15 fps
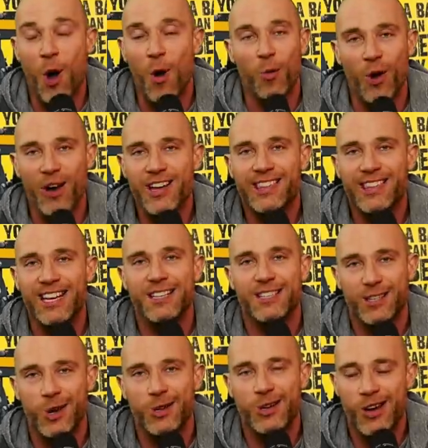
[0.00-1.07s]
not worth it,
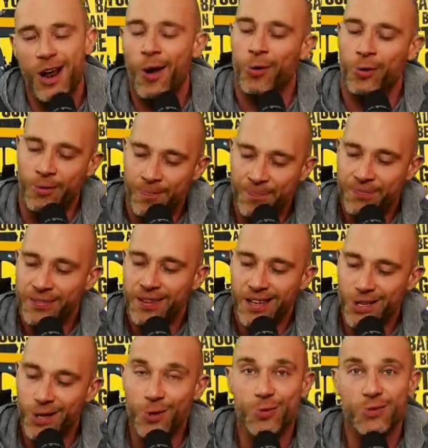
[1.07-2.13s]
so you don't.
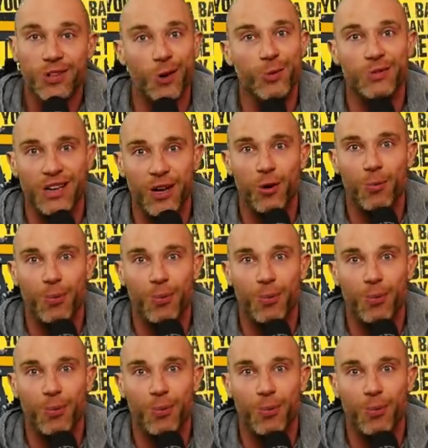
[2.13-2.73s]
Use those little